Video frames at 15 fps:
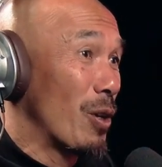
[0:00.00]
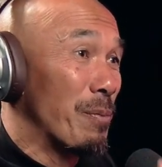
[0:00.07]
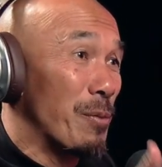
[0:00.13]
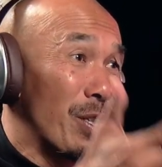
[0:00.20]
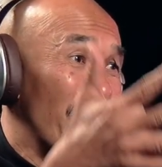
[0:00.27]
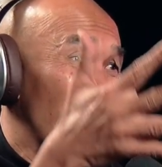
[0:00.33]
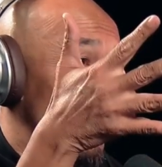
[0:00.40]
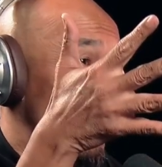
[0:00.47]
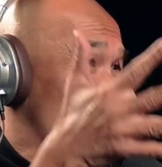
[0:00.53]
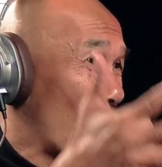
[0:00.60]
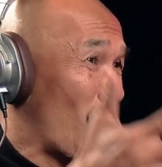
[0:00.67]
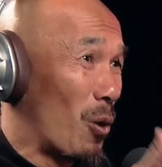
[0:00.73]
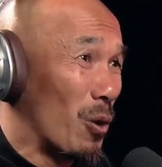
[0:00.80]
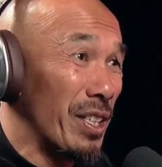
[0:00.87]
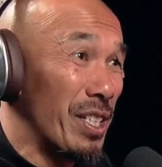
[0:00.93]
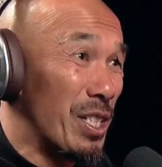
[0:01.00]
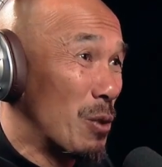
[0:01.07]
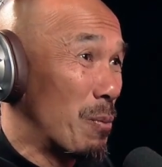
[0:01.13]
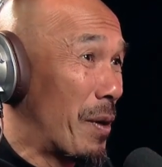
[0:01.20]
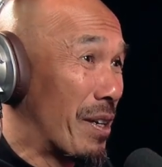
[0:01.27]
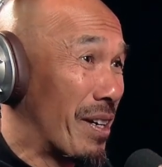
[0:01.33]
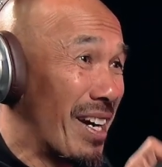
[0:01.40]
scriptures, Holy
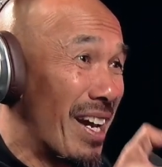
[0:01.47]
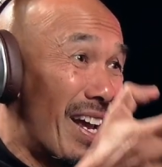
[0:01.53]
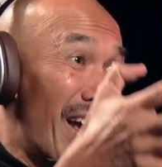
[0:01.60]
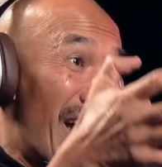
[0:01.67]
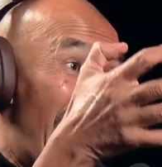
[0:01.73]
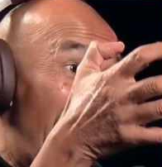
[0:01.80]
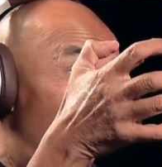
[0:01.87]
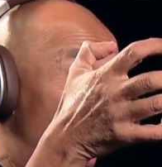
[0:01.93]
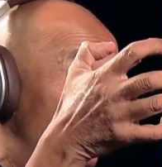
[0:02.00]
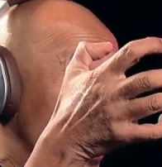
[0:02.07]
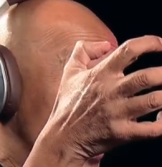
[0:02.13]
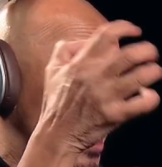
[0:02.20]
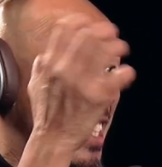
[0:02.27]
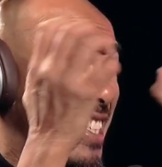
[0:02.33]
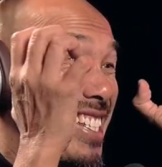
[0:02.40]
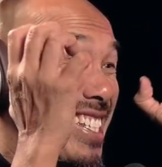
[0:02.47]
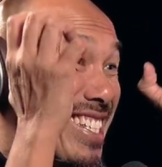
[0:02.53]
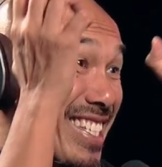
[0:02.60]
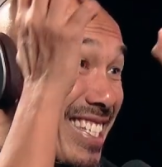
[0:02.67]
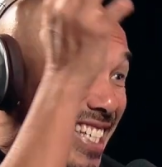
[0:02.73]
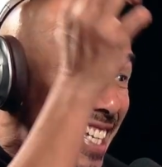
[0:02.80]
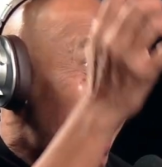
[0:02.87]
Spirit, and
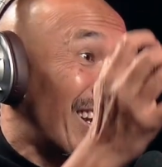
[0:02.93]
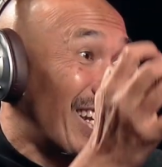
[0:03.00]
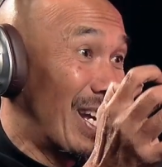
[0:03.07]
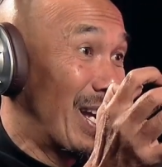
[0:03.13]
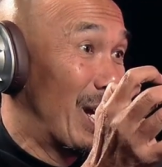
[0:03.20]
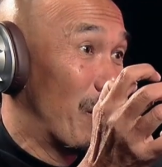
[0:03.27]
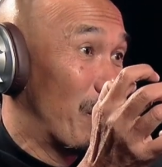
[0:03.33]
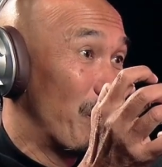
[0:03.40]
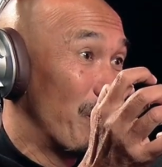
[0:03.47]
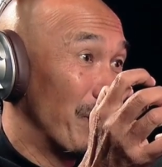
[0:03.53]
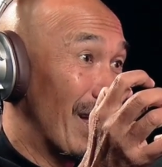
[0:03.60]
just seek him.